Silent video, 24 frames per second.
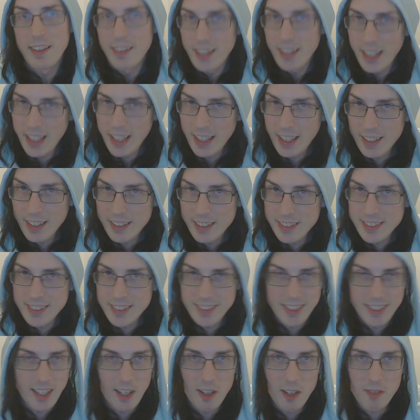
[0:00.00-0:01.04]
And
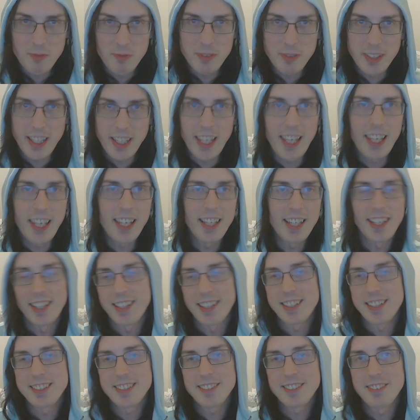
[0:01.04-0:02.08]
hopefully
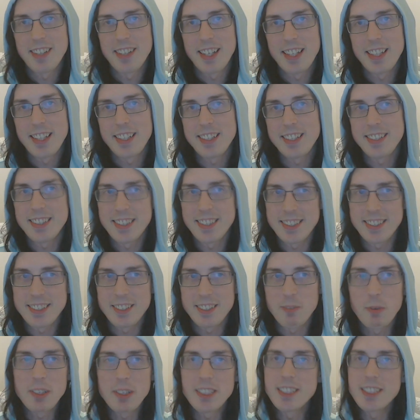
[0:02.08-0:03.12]
this one
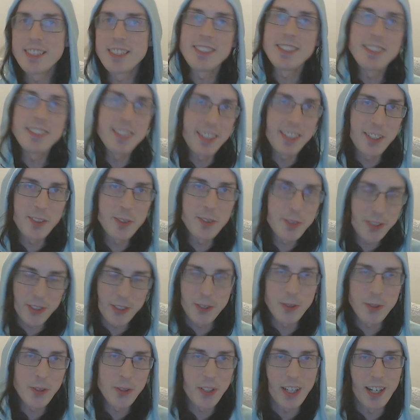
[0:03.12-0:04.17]
wasn't
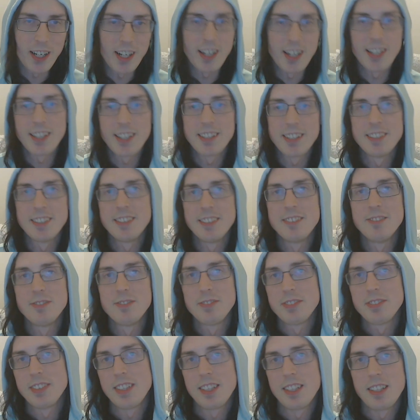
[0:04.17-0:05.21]
too long.
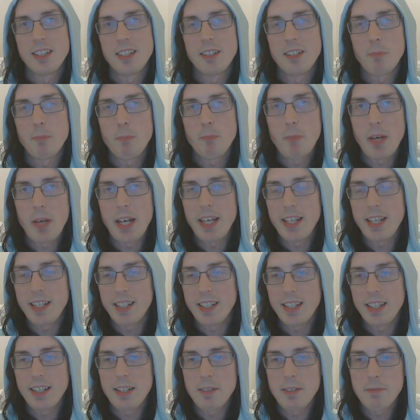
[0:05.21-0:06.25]
But
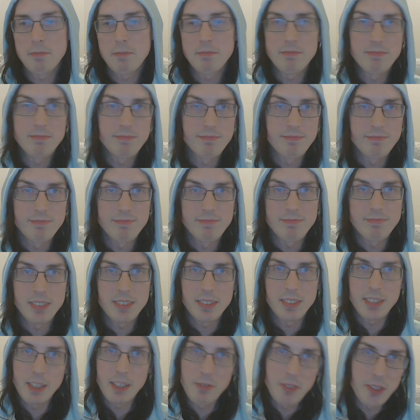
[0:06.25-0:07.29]

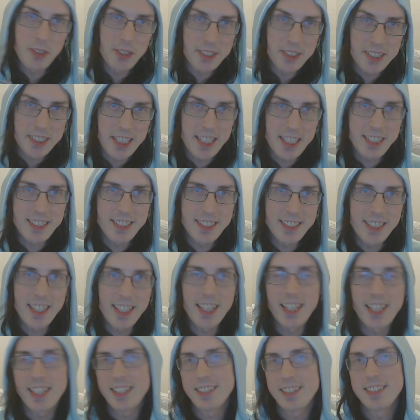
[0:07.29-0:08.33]
if you stayed till the
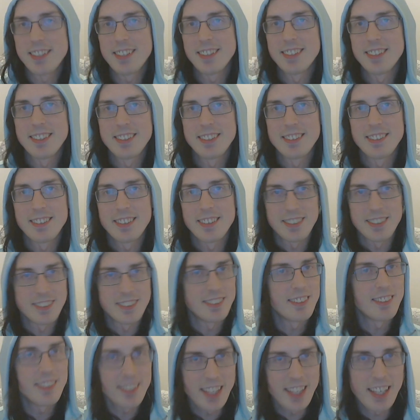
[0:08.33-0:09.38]
end,
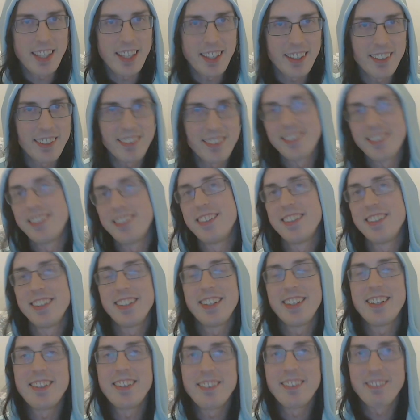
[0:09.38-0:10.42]
thank you.
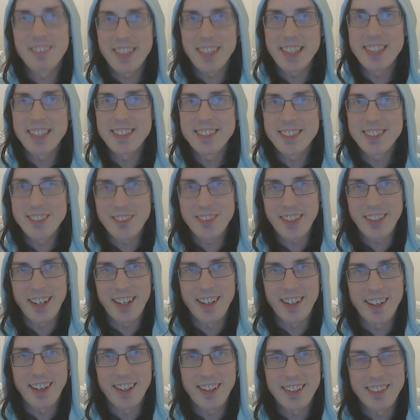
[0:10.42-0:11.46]
You're a real
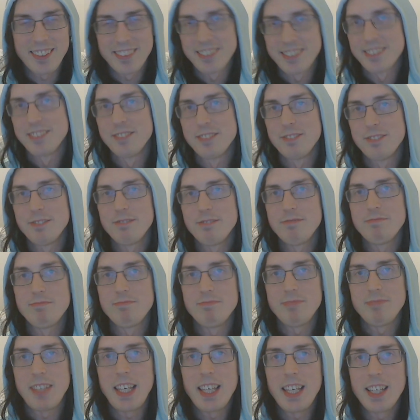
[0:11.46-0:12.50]
sweetheart.
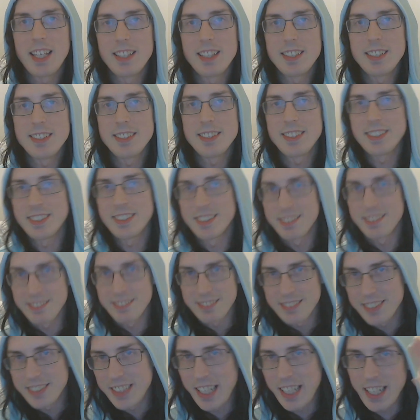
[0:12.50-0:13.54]
And
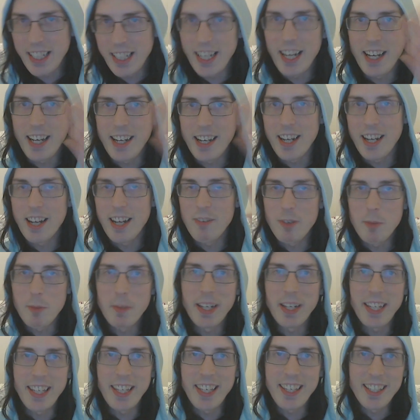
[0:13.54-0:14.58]
take care,
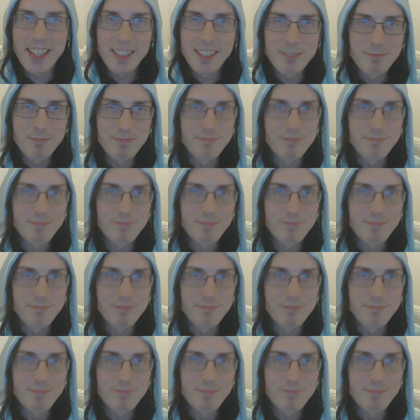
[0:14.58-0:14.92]
everybody.